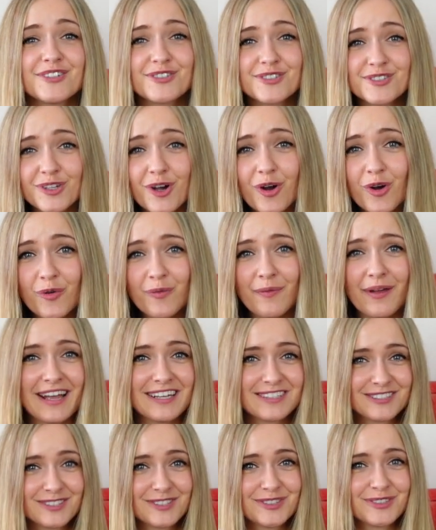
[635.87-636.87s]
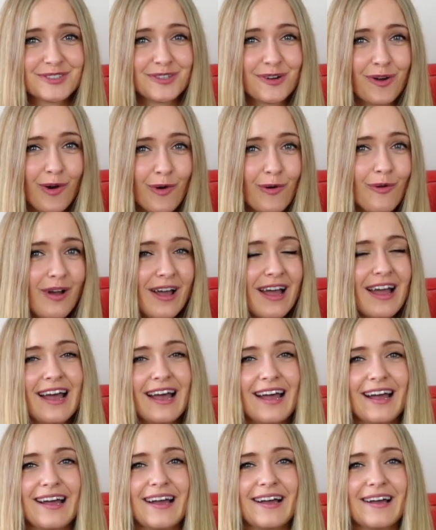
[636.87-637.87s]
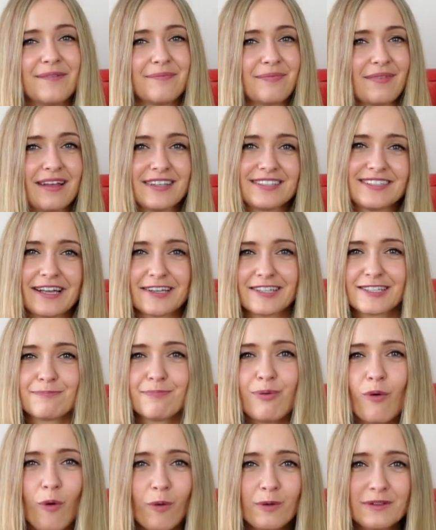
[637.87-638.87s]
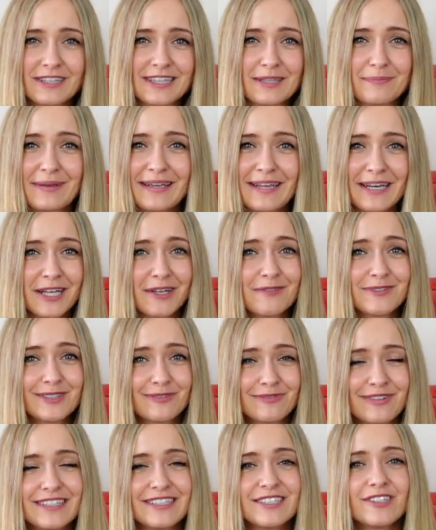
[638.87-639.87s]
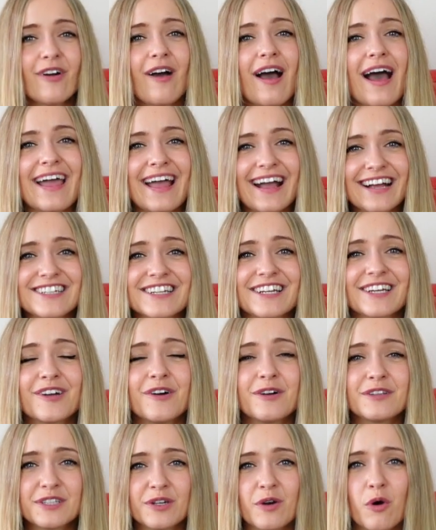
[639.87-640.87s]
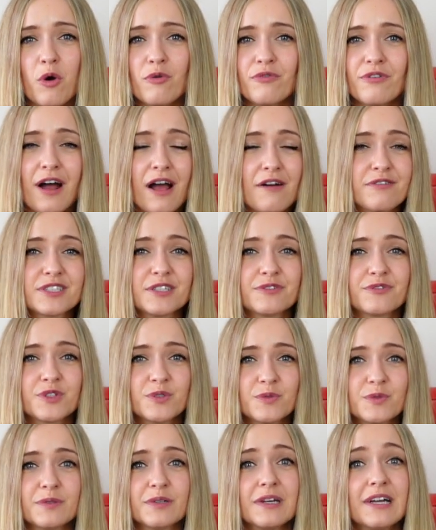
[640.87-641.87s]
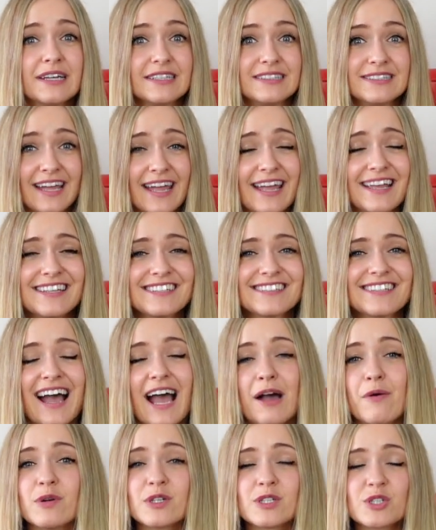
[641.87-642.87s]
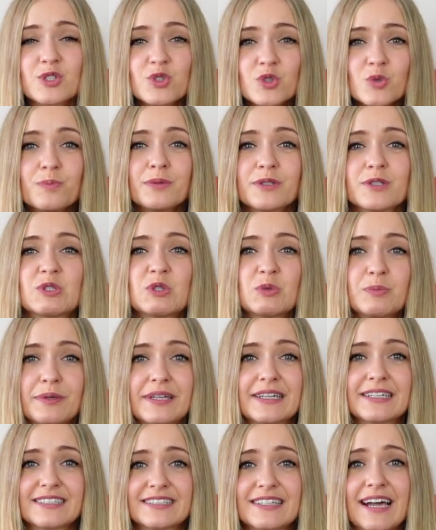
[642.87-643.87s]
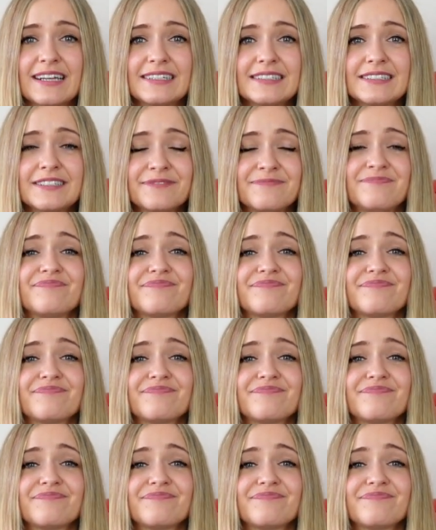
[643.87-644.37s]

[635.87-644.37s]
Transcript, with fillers: So, as you know, um, as I spoiled in the beginning of the video, I actually got the offer after a few days. I was super, super excited